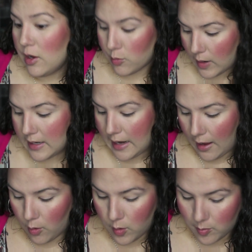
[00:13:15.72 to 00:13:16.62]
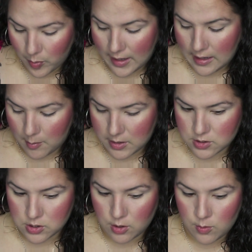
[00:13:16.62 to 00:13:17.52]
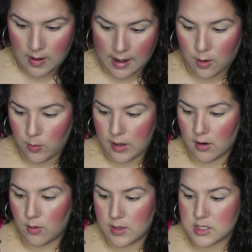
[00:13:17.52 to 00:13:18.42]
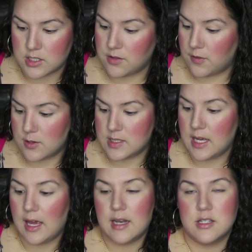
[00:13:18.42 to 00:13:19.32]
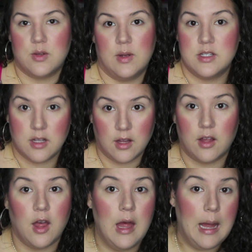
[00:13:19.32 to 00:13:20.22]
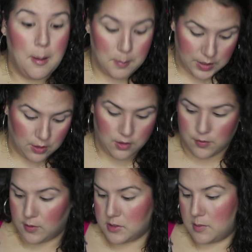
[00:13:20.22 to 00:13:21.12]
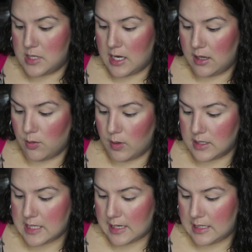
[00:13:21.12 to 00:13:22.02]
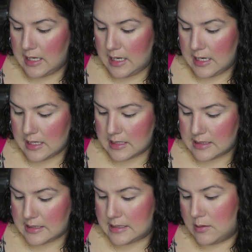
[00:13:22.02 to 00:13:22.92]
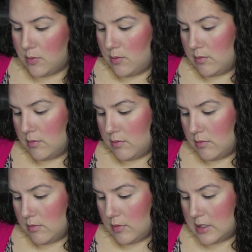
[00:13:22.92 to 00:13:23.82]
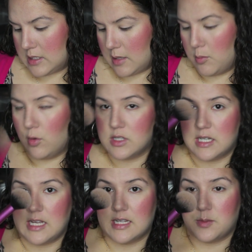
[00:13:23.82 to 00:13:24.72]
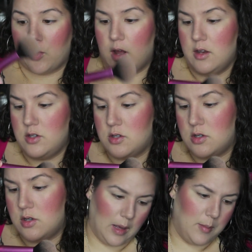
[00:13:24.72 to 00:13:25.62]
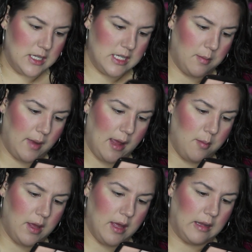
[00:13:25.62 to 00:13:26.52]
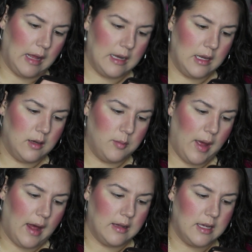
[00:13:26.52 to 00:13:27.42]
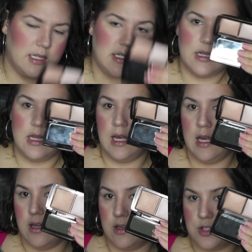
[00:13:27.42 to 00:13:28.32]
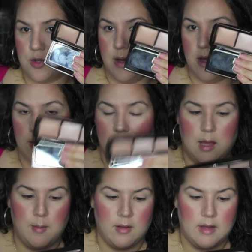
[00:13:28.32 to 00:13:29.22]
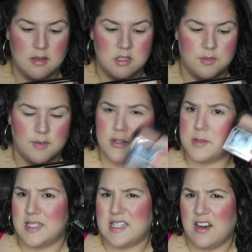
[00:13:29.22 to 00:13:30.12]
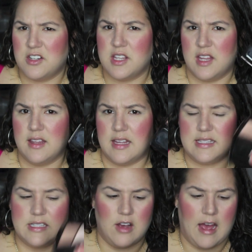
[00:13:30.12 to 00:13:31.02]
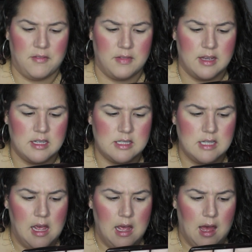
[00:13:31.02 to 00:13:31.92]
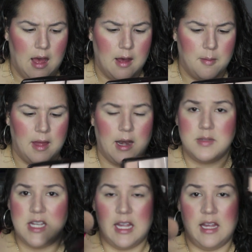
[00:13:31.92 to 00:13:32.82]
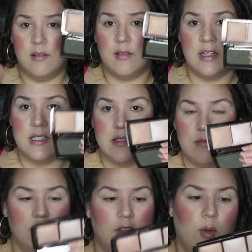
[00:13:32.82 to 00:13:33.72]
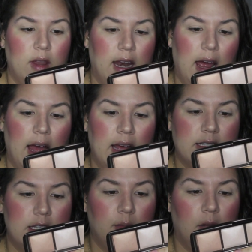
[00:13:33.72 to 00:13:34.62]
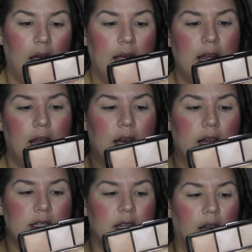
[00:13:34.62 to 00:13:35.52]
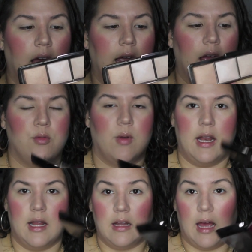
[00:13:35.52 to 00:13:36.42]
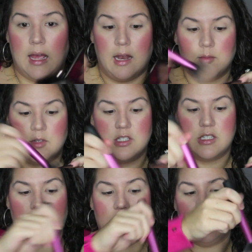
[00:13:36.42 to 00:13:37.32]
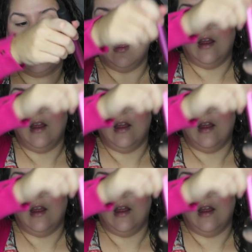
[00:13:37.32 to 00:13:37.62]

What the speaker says: right now, but I'm going to show you how we are going to diffuse it, and it's going to look beautiful. So I'm taking the Real Techniques, multitask brush. I'm going to take my ambient lighting palette, the trio that came out last year for Christmas. I actually think they still have this, and I'm taking, it's the one that has dim light, incandescent light, and radiant light, and I'm just taking